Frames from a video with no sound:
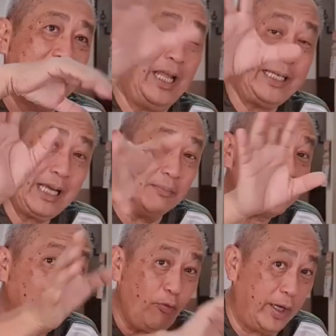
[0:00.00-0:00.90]
light
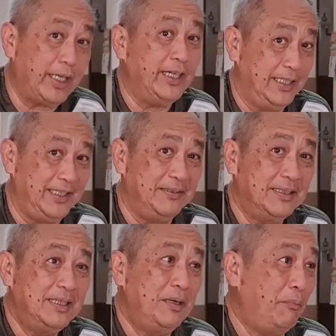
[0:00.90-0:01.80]
comes out very early.
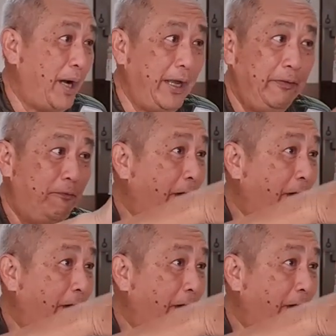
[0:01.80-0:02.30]
By